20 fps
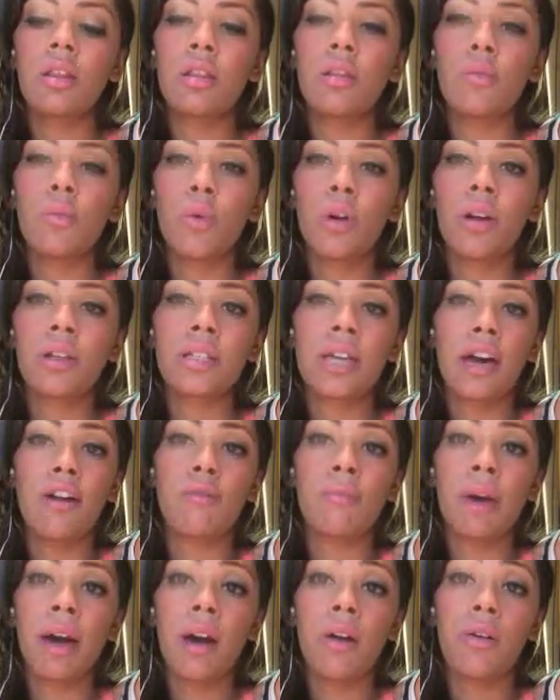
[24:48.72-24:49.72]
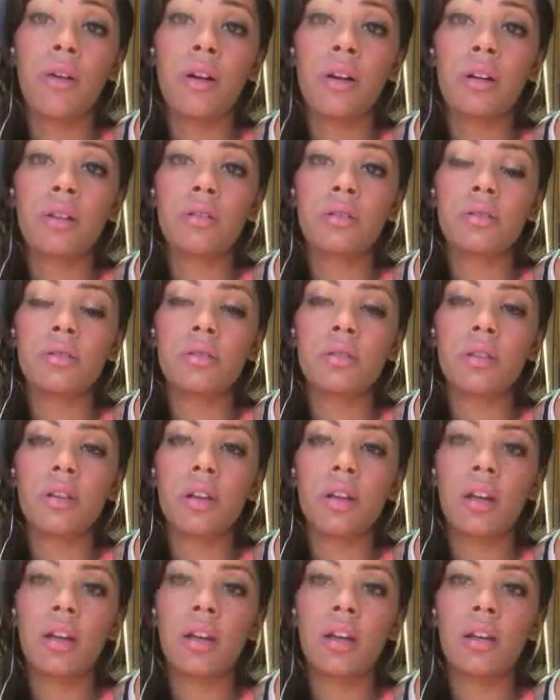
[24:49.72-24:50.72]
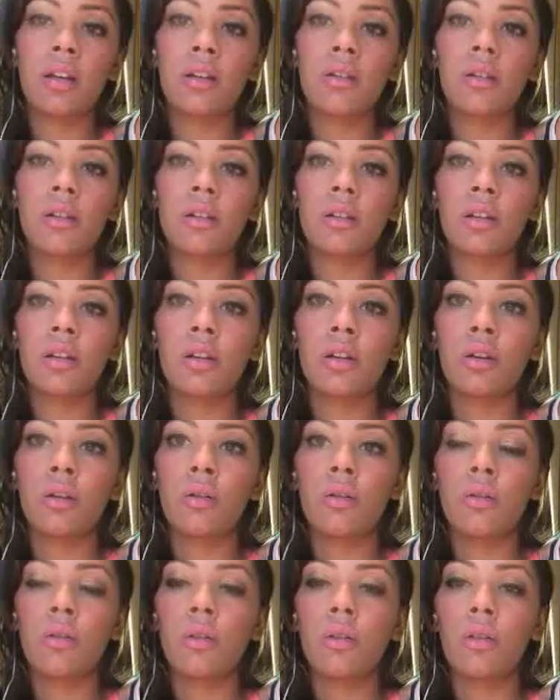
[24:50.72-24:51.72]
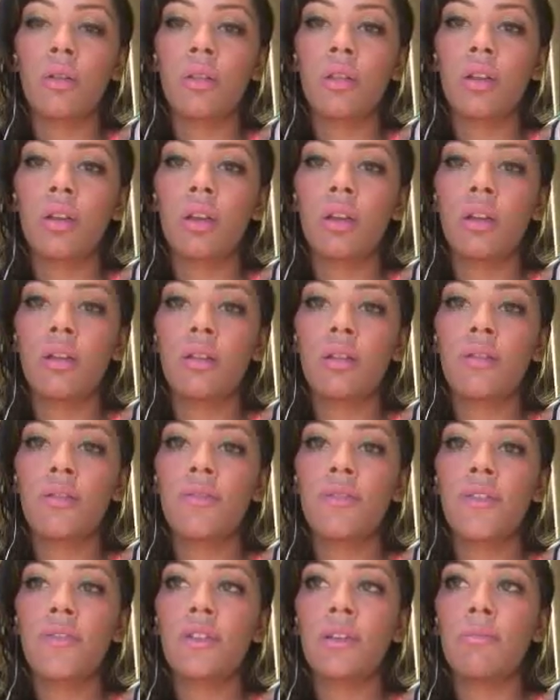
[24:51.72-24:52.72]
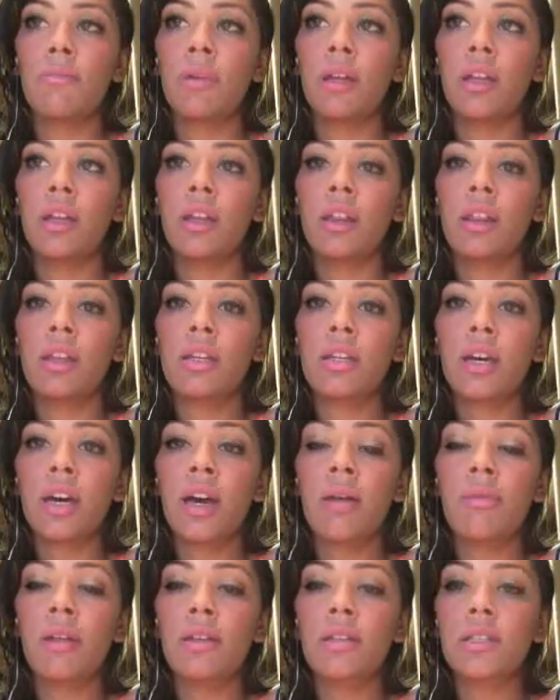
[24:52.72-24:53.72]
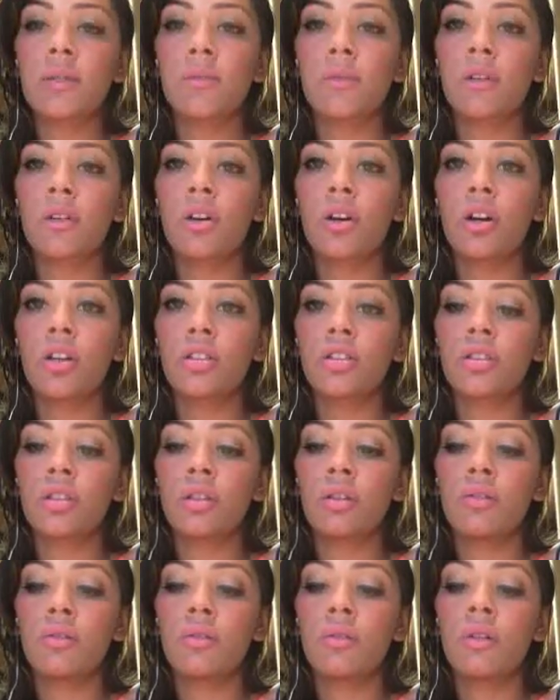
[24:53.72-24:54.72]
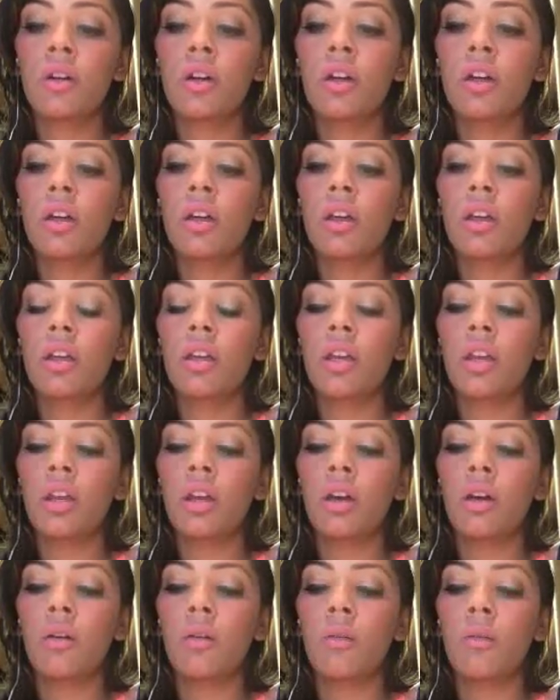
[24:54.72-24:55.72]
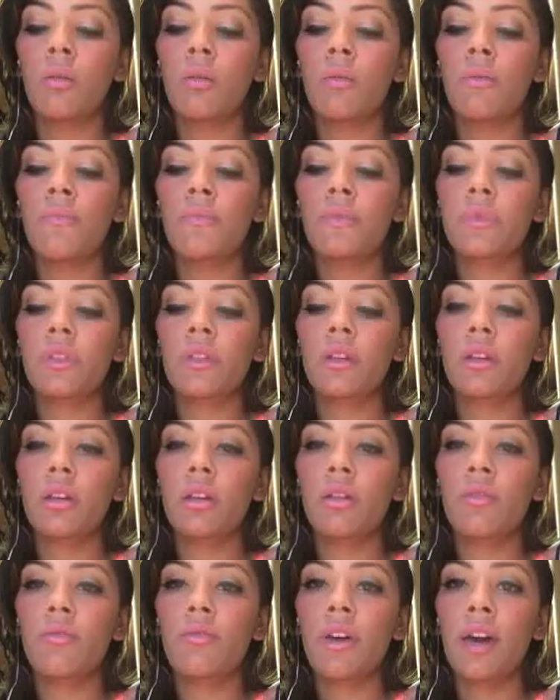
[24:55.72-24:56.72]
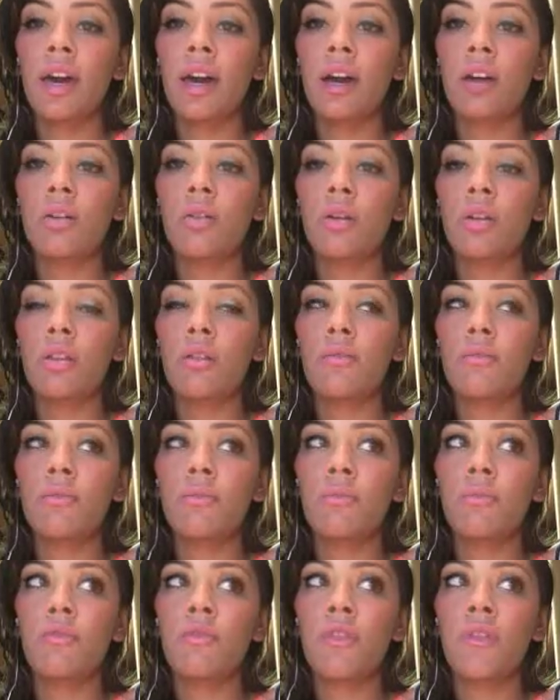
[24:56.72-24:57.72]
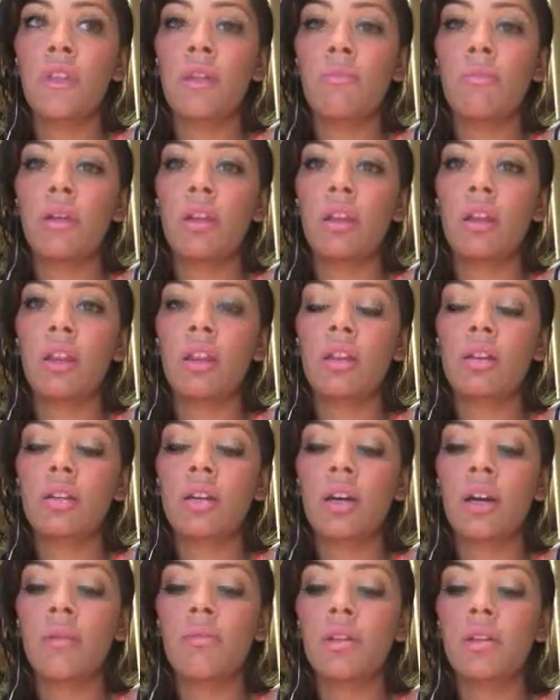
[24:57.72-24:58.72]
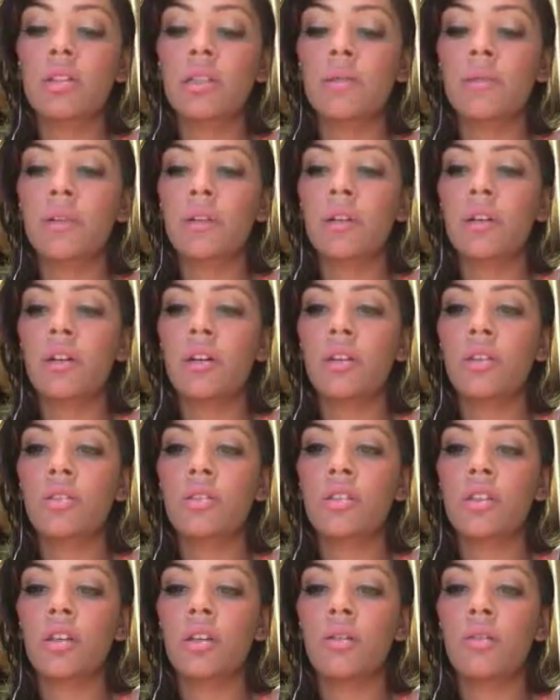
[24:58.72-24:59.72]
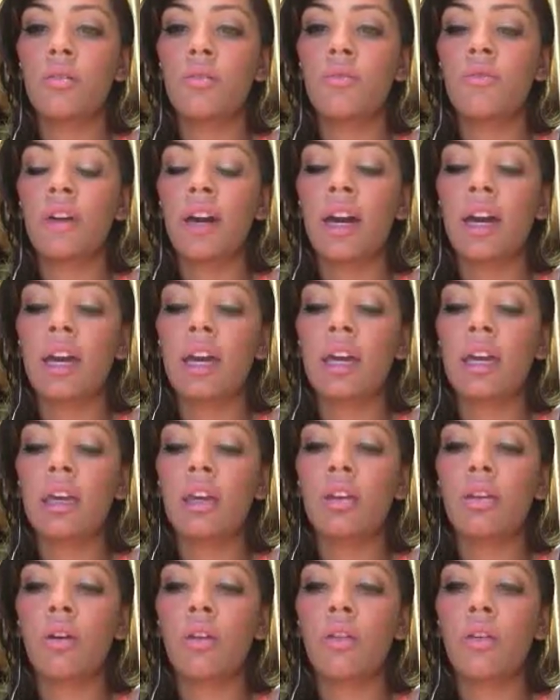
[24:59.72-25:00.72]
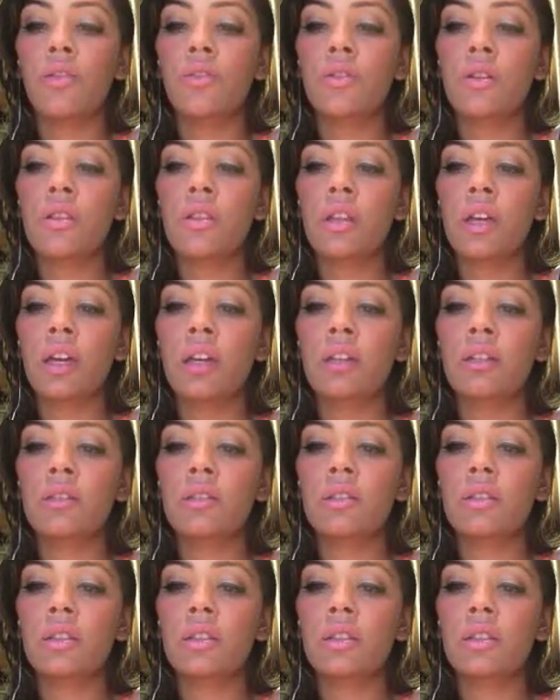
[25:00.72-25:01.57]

words have power, and, you know, the 50 billionth time that someone calls you, you know, fat, or the 50 billionth time that someone calls you faggot. You know, those are things